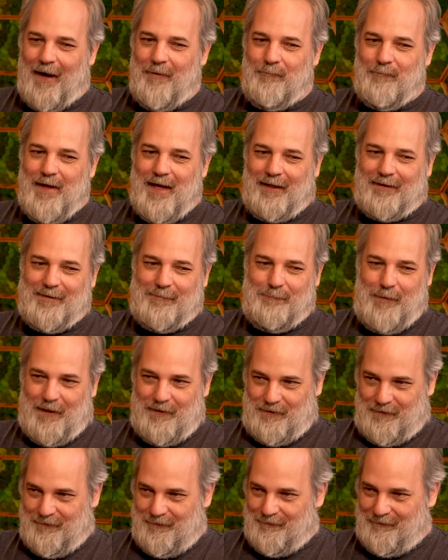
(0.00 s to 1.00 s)
I make
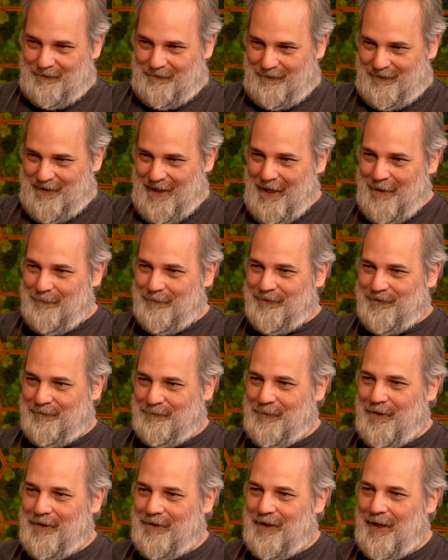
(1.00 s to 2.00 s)
special tables
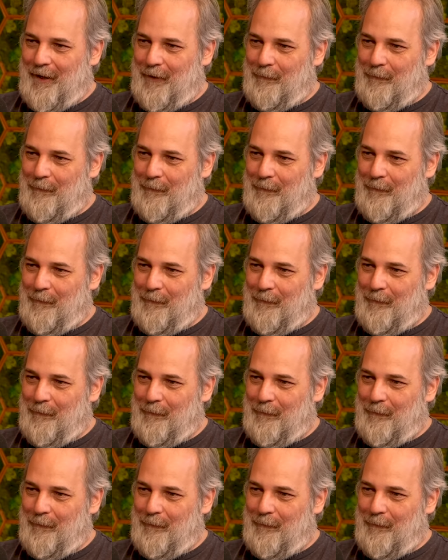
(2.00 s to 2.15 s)
with